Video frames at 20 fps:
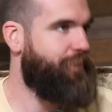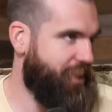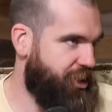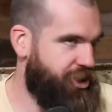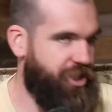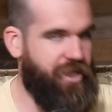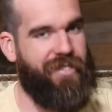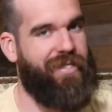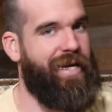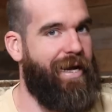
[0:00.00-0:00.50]
but
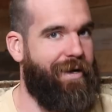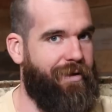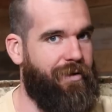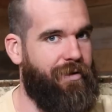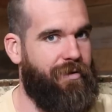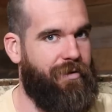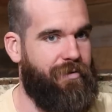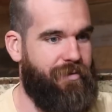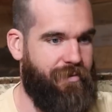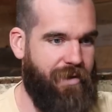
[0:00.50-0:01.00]
she said it.
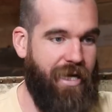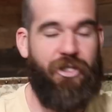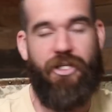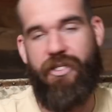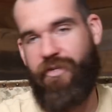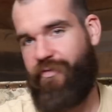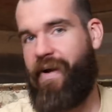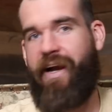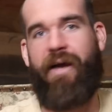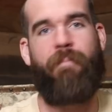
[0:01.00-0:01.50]
And
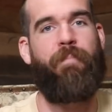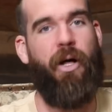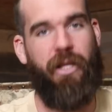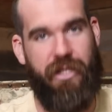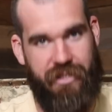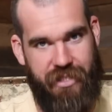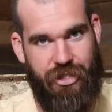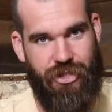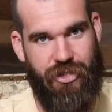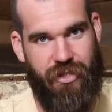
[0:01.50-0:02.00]
she's a fucking
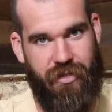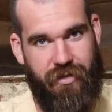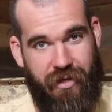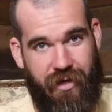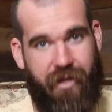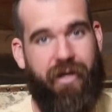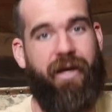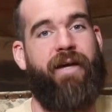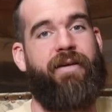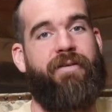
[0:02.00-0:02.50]
politician,
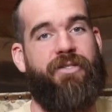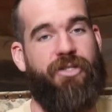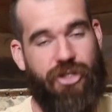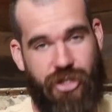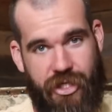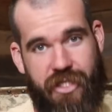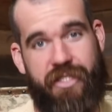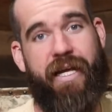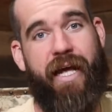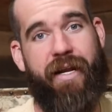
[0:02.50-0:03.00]
okay? So
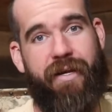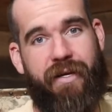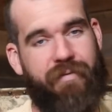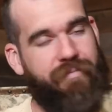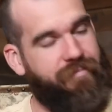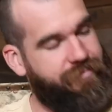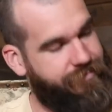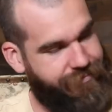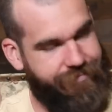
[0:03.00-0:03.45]
she said it.